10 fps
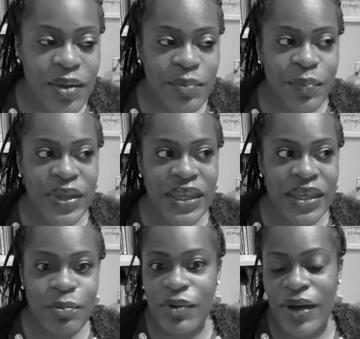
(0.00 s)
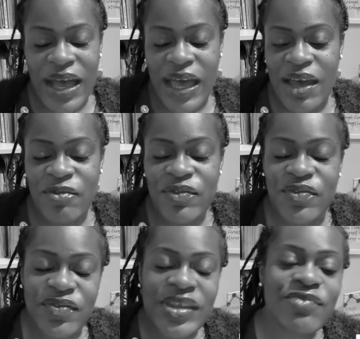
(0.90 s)
we will have
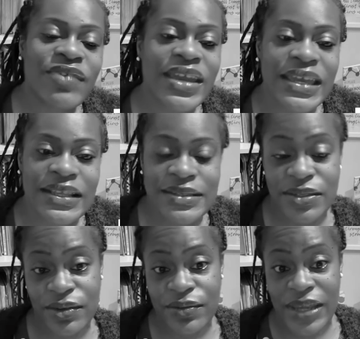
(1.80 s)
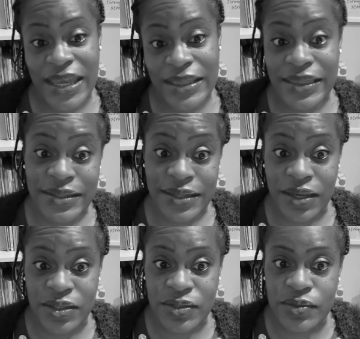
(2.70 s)
free rein to create the
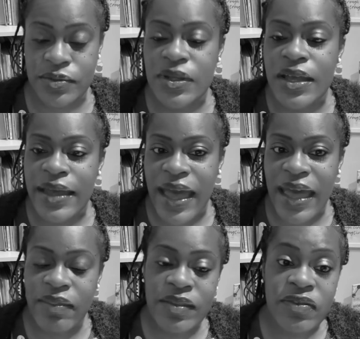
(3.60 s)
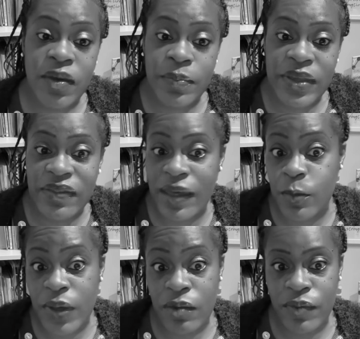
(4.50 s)
title and the topic
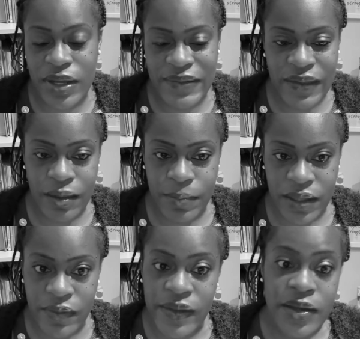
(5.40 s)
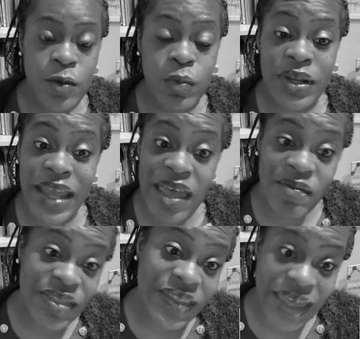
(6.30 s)
that we're writing about.
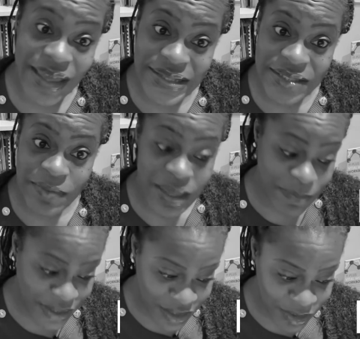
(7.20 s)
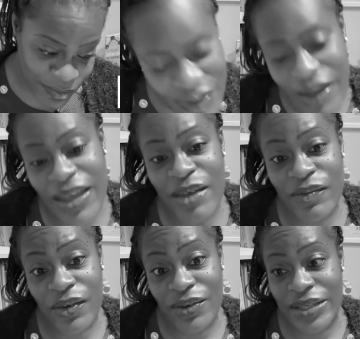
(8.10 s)
Whatever the case may be, I
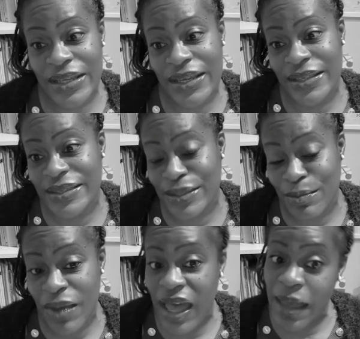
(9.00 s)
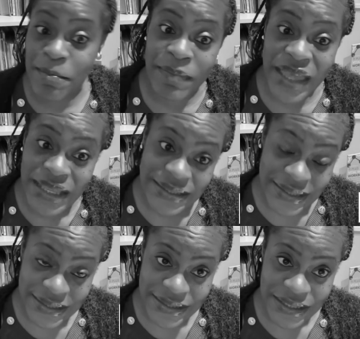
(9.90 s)
have got some
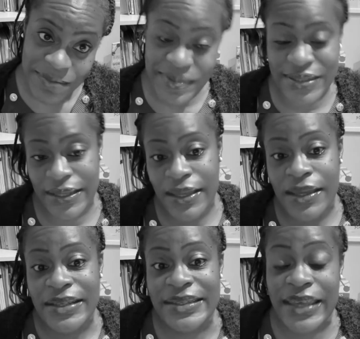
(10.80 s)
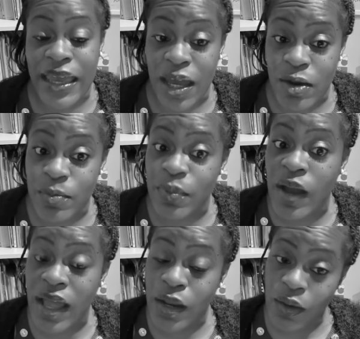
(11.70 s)
amazing tips to help
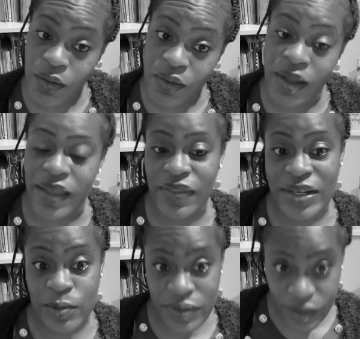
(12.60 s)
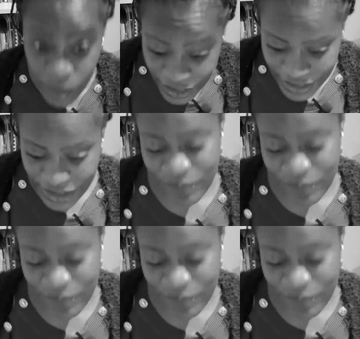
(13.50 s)
along the way.